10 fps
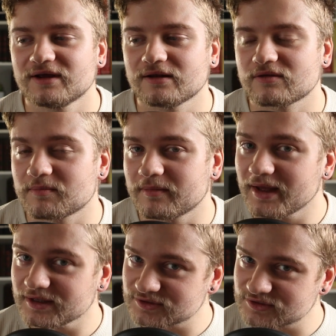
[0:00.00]
it's
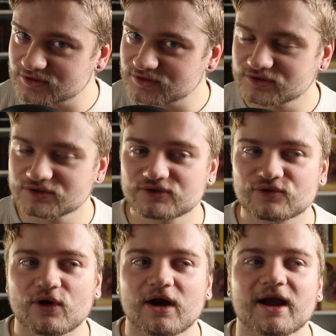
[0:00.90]
best to
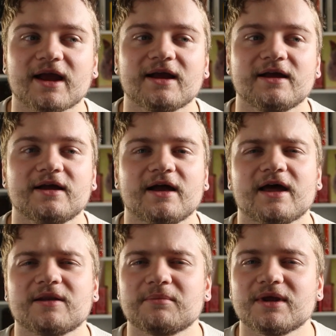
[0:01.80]
try
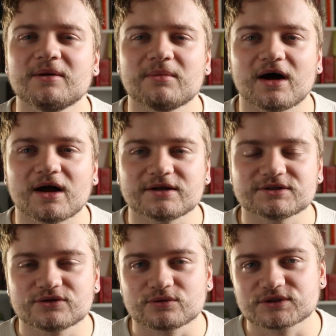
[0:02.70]
and
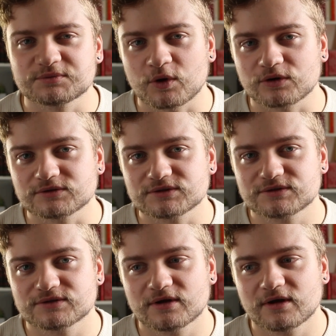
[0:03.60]
minimize your
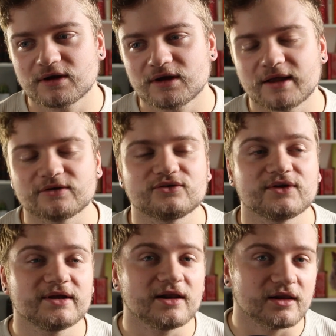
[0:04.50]
response
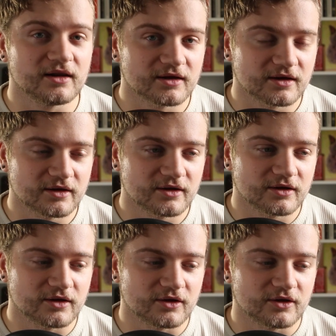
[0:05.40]
until
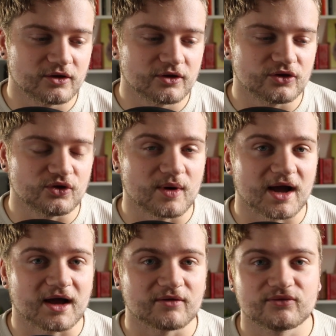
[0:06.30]
you
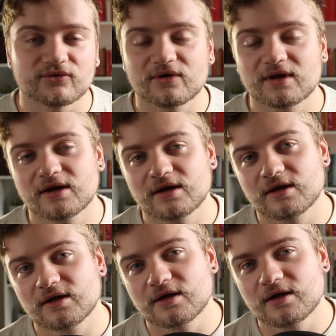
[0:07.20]
have
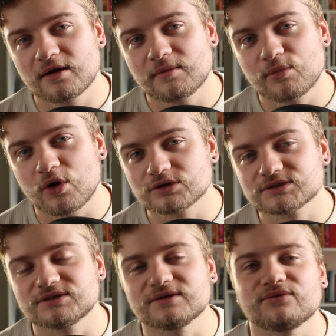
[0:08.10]

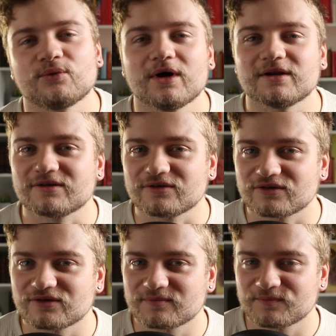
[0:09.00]
positive
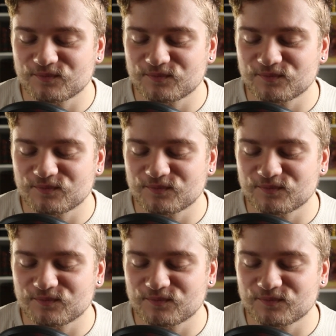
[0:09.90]
ones.